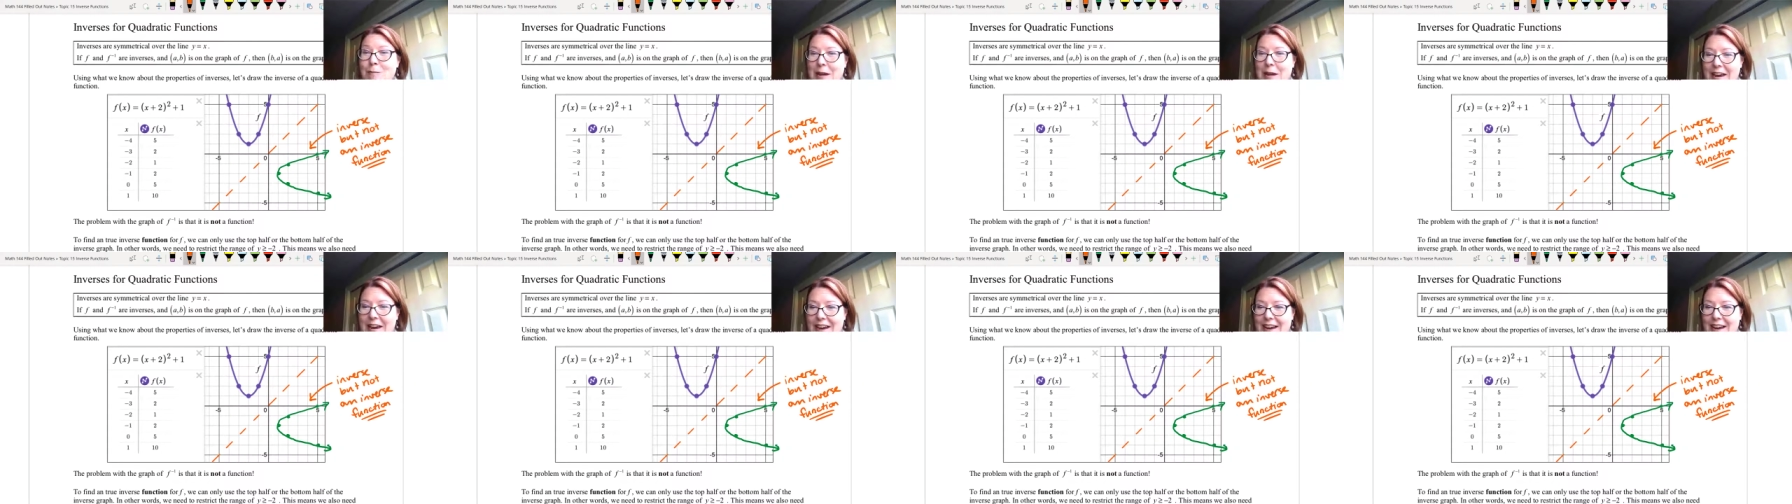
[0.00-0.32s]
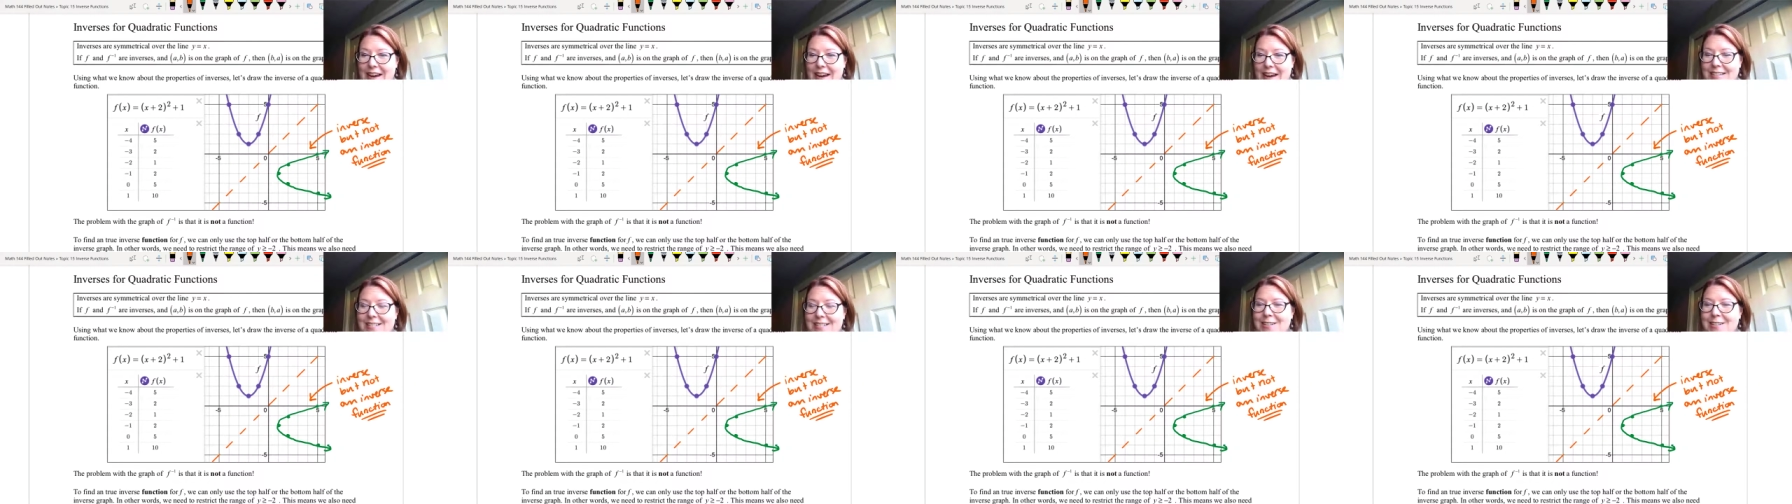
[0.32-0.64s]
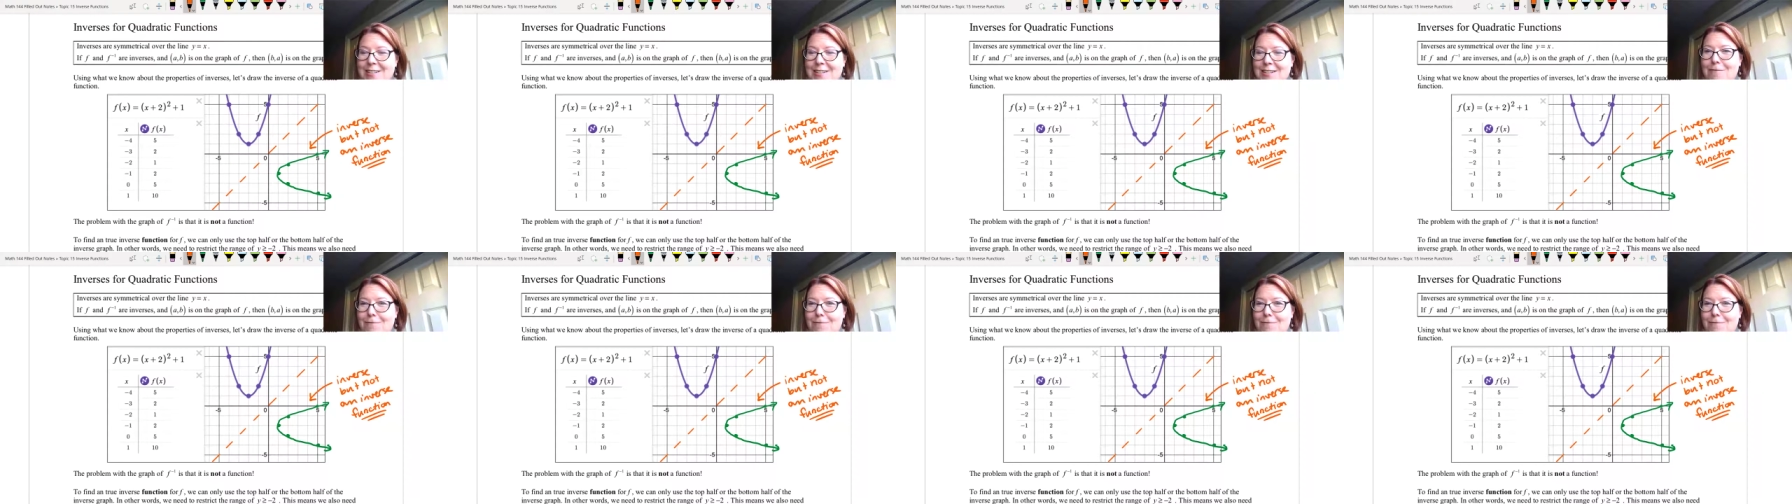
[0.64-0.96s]
pass
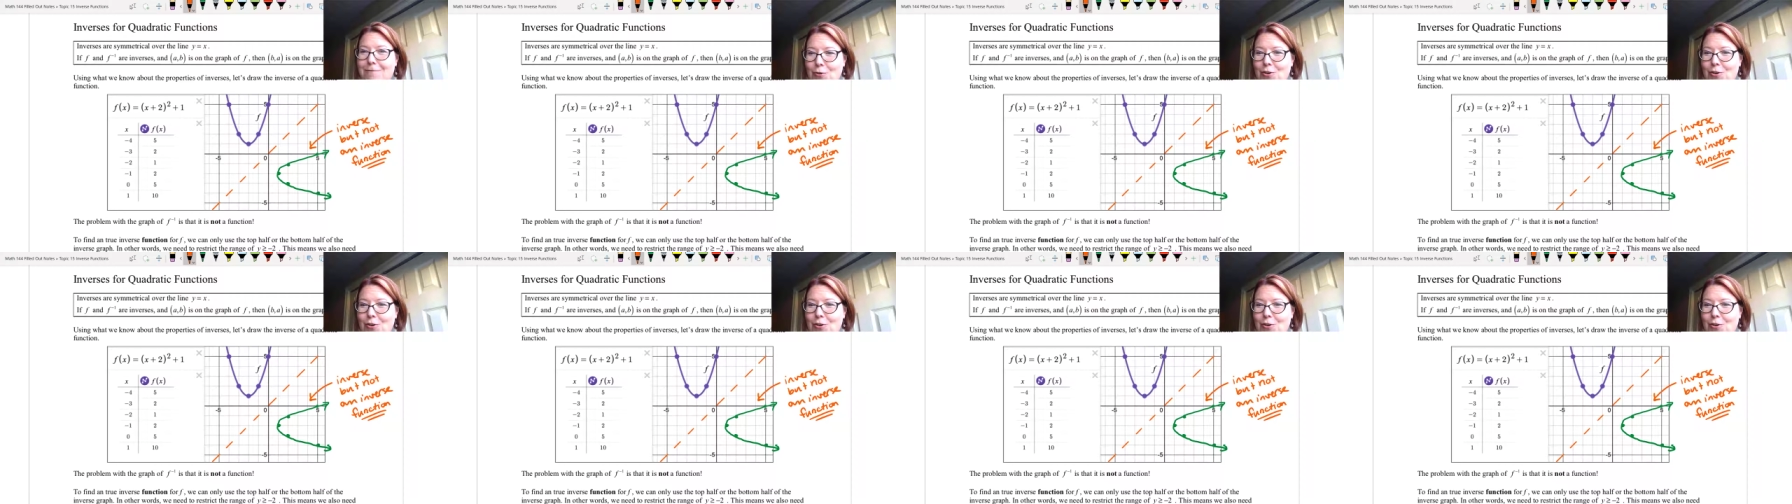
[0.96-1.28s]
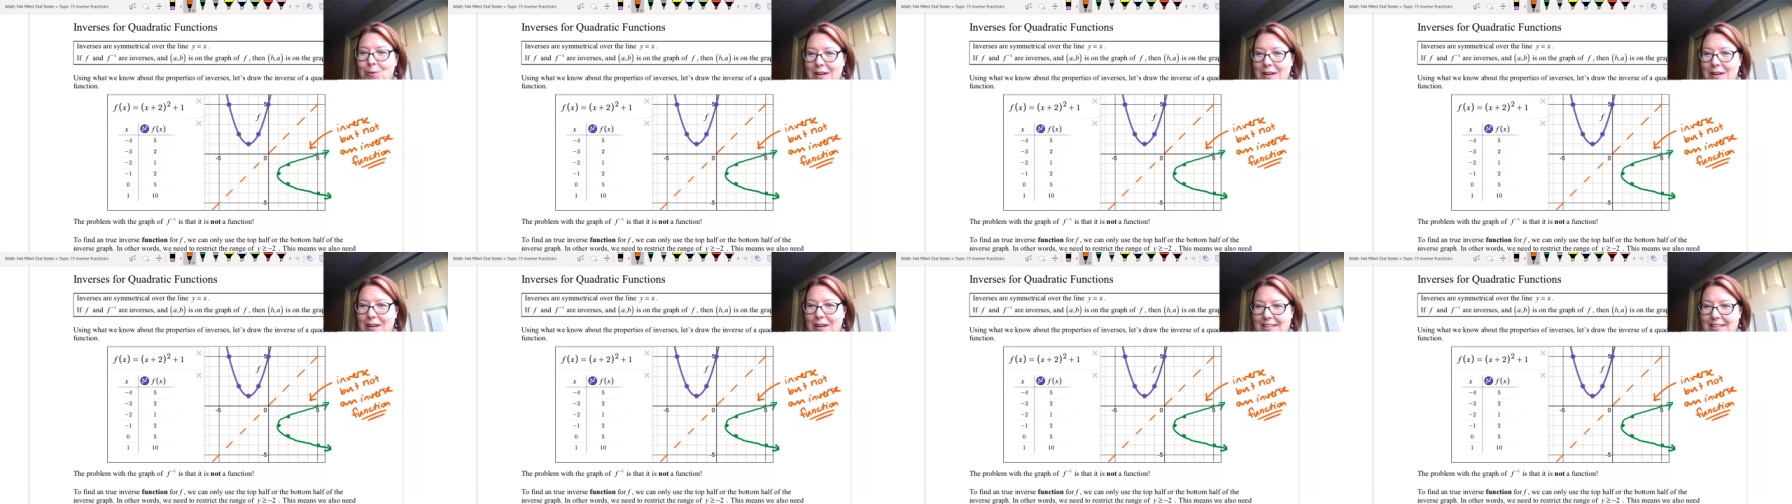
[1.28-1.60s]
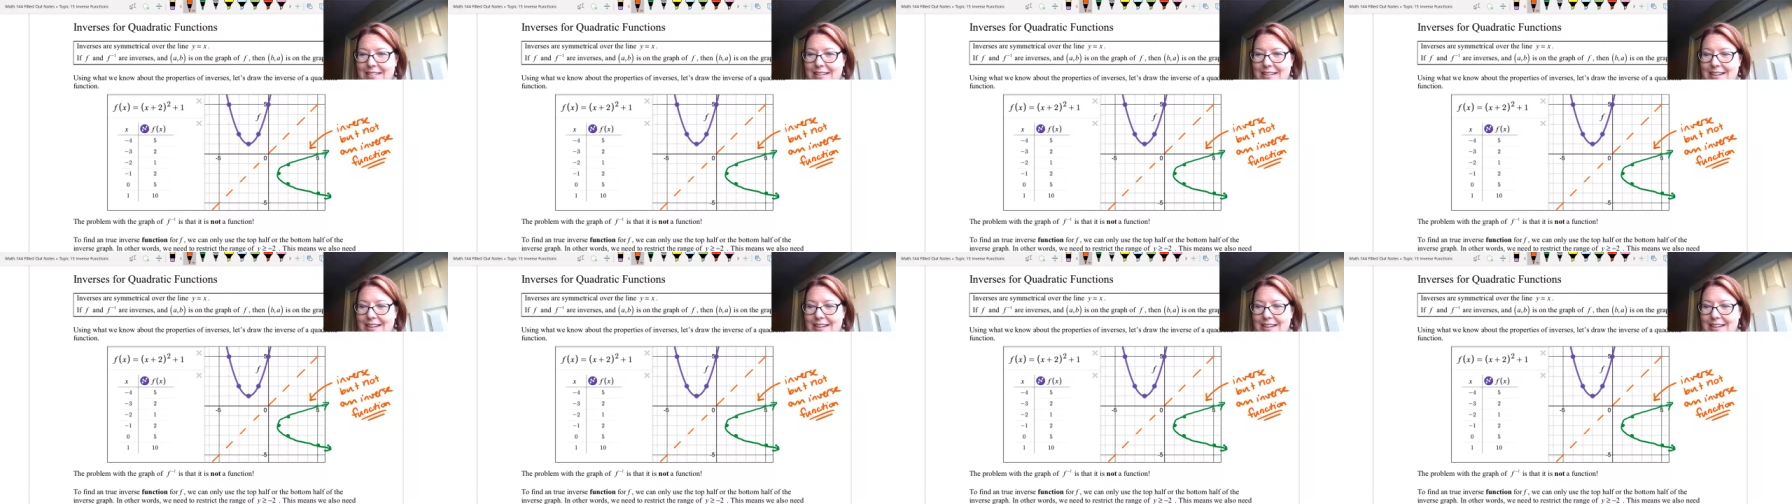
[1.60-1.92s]
a vertical line
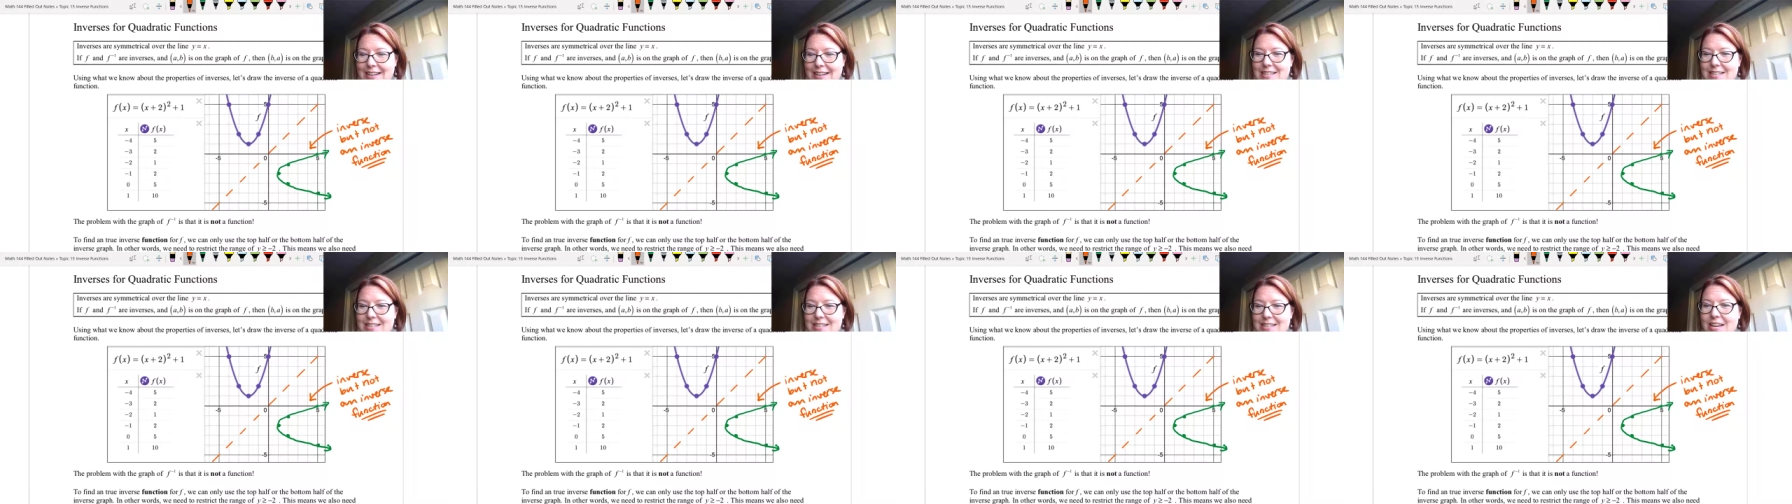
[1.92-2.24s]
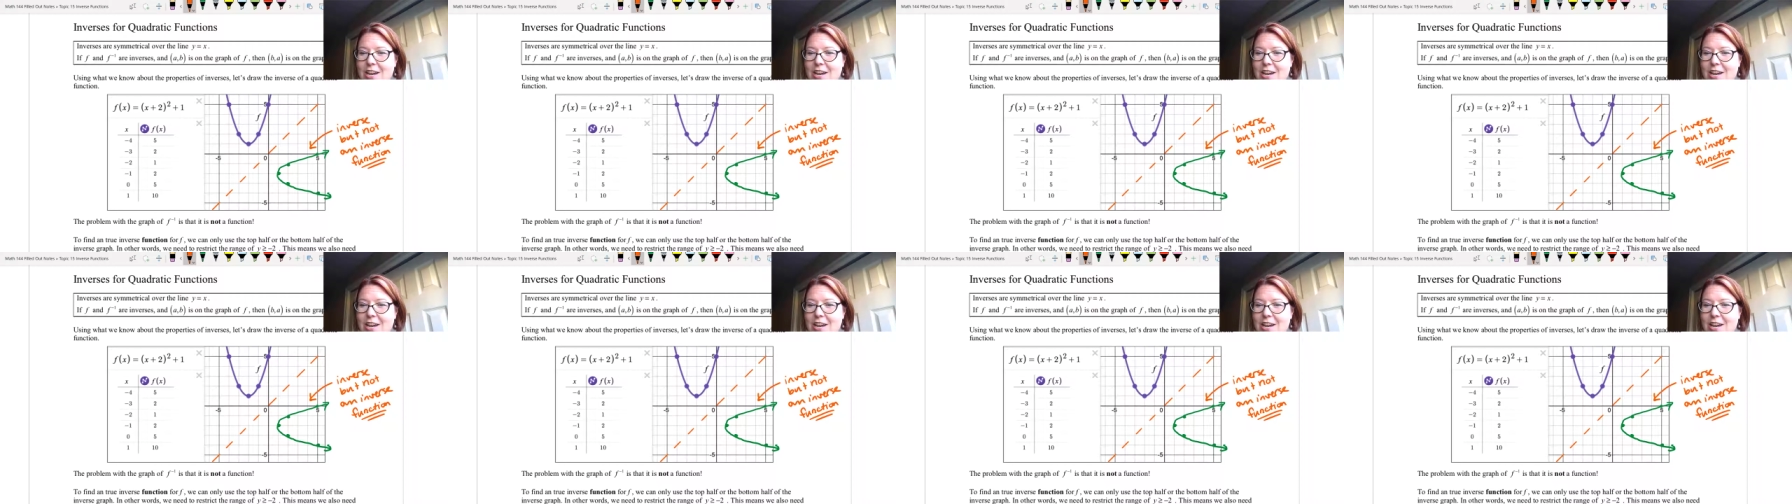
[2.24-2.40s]
test.